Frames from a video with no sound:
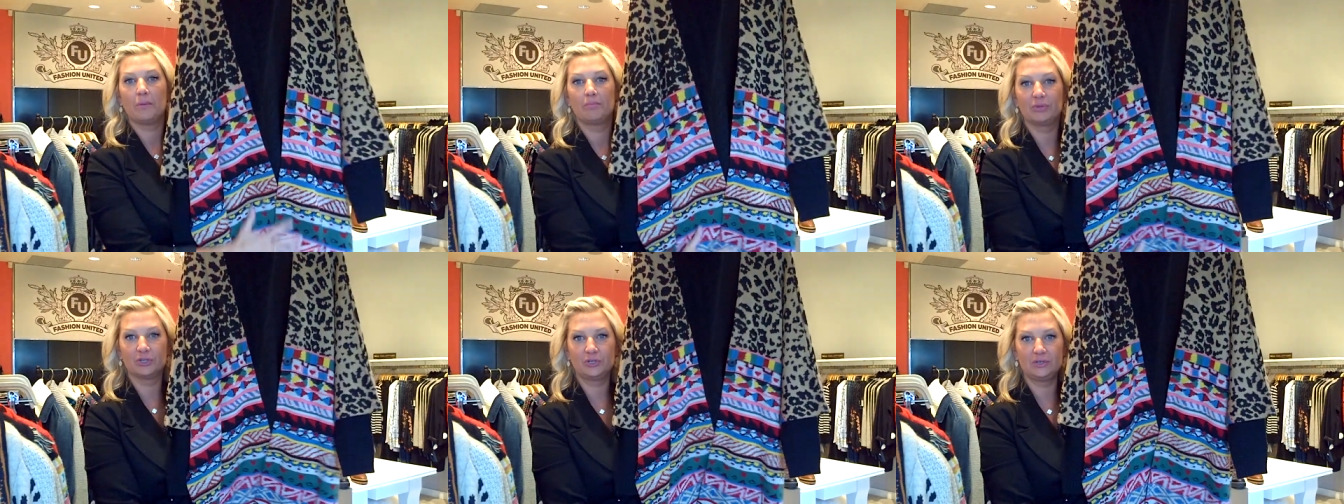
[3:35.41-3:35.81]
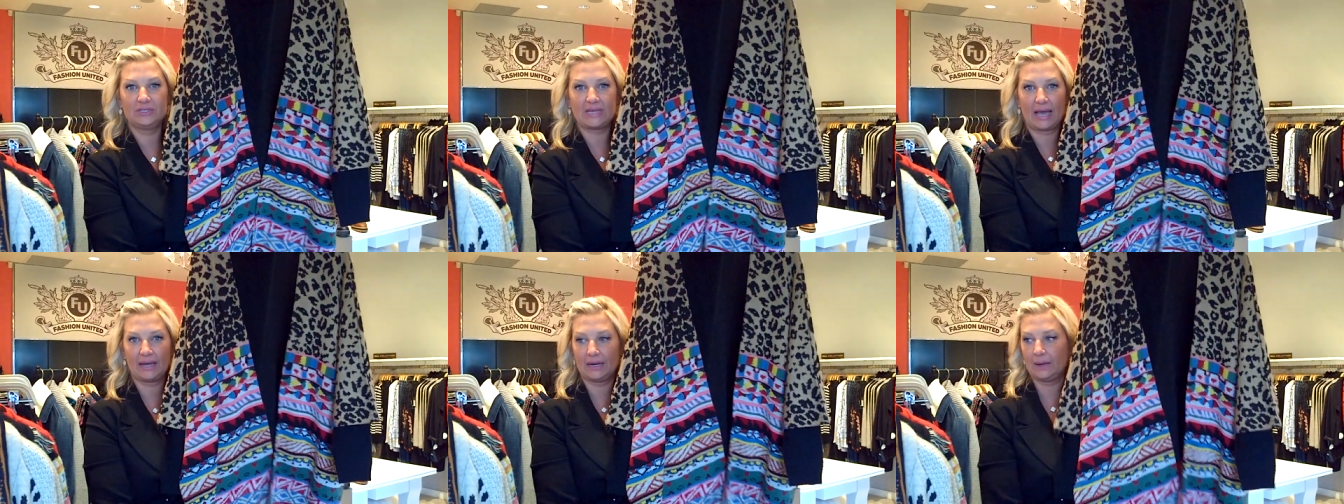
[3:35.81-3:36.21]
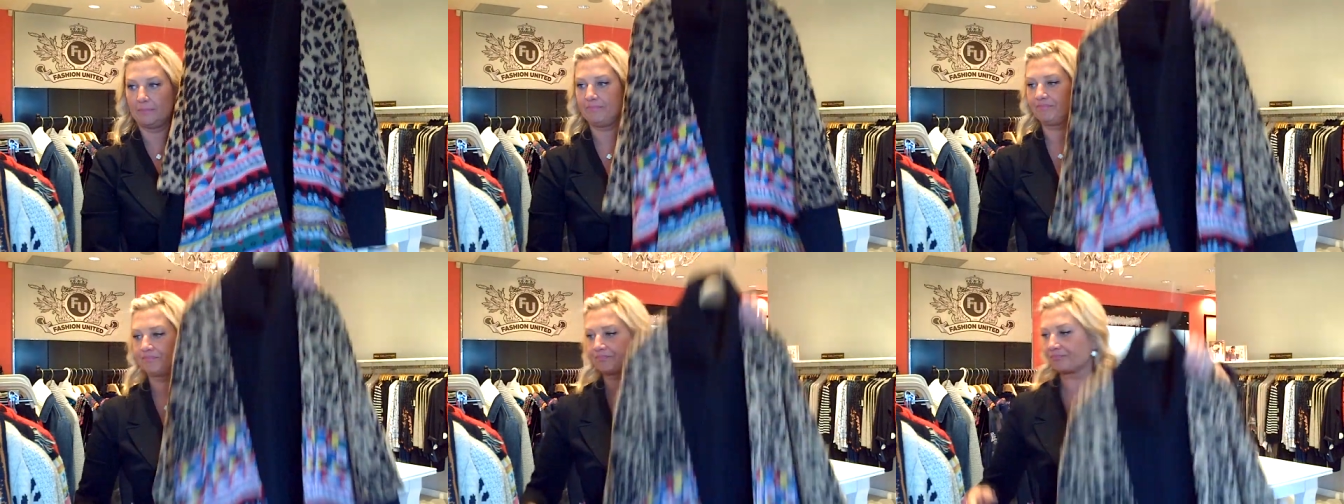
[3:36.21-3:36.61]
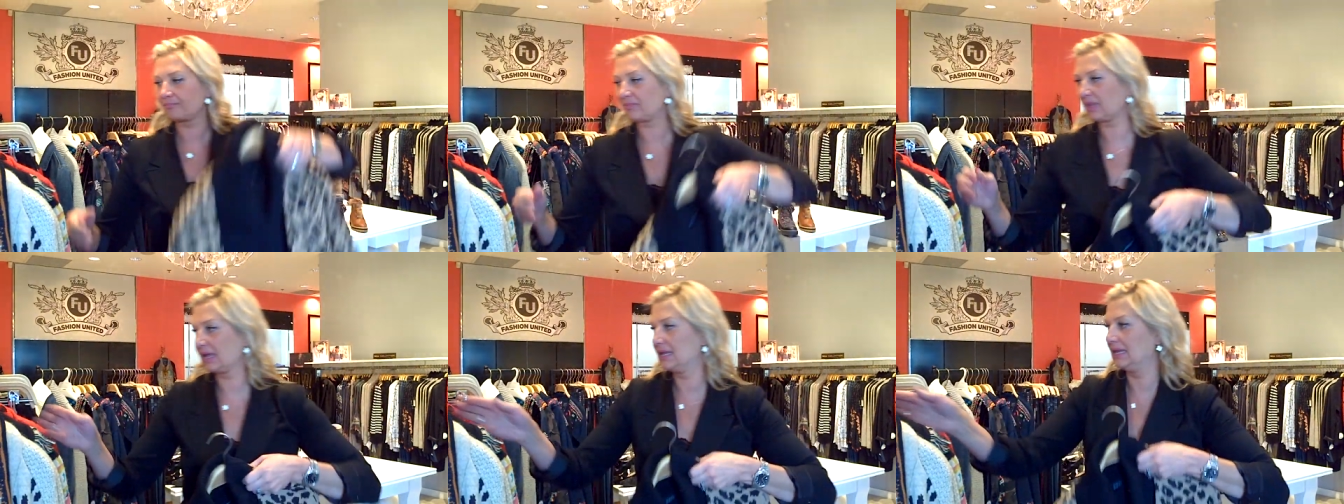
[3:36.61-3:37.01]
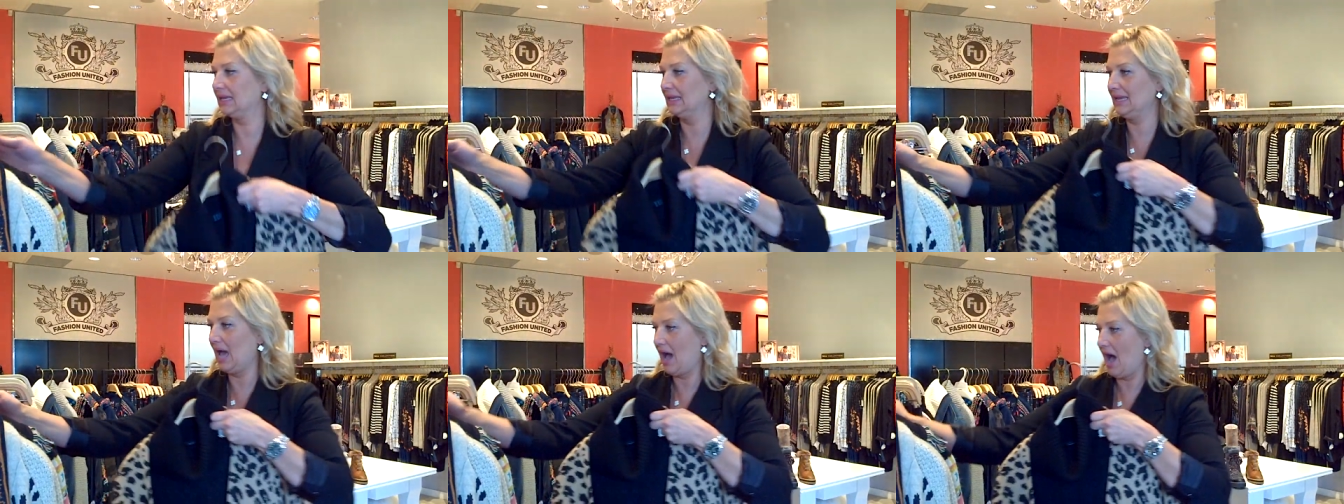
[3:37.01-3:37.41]
Blue denim,
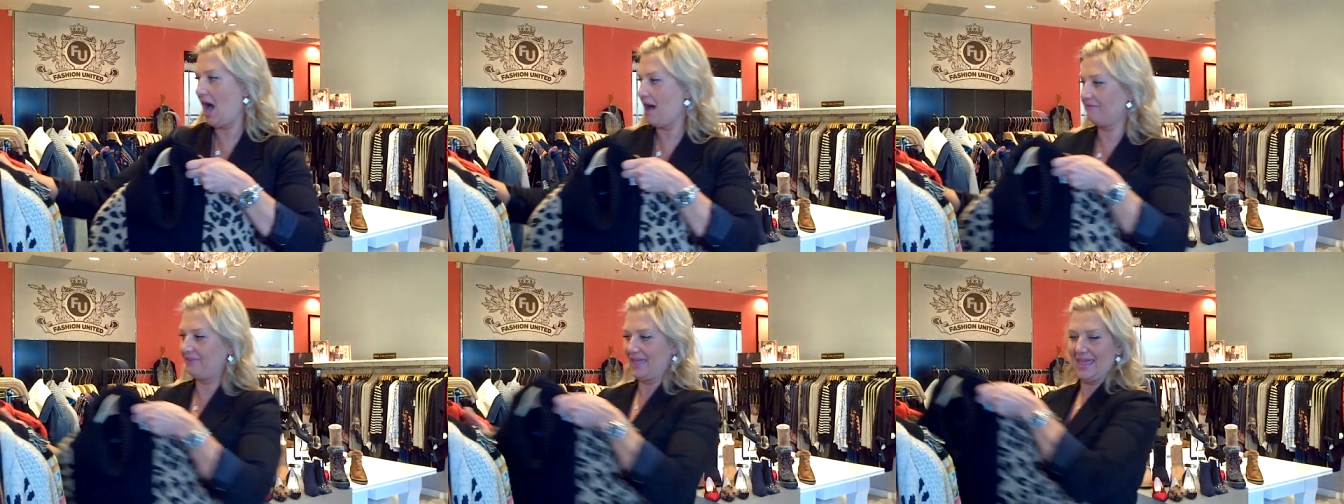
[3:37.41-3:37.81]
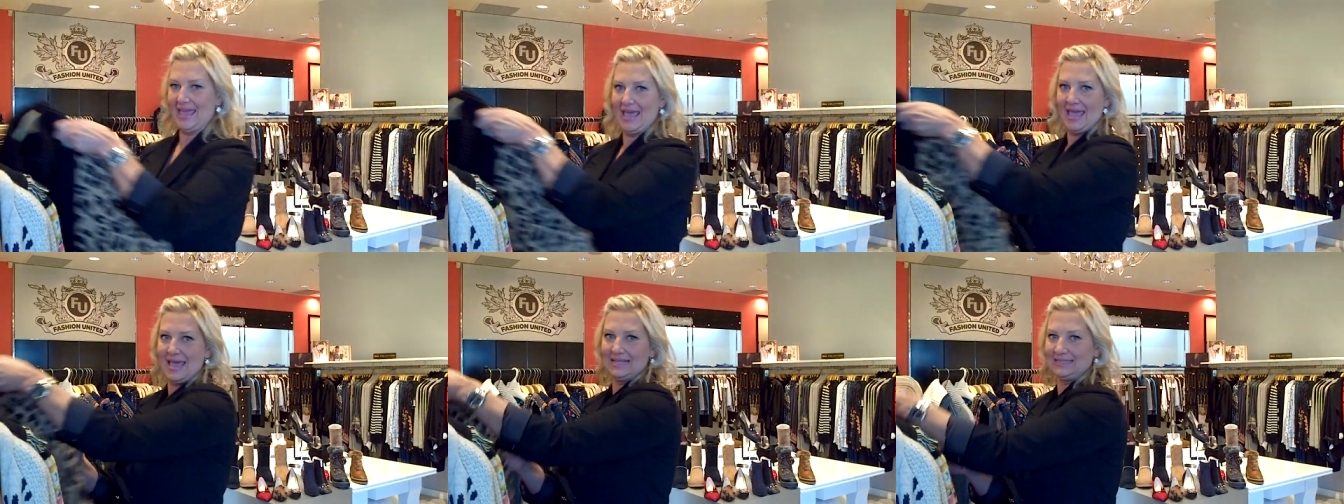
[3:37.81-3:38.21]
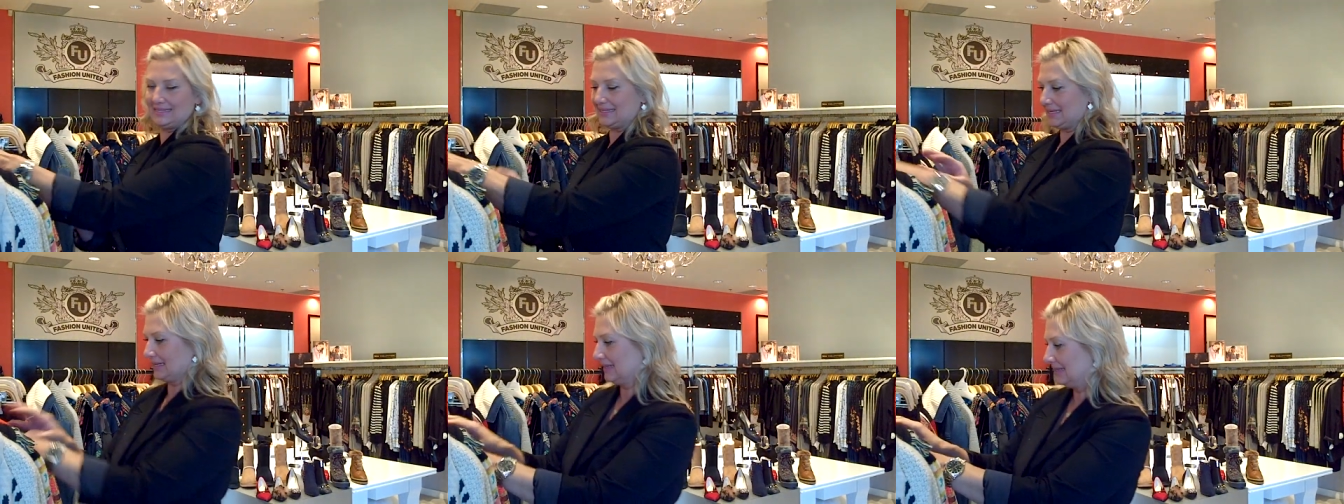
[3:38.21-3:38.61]
love it.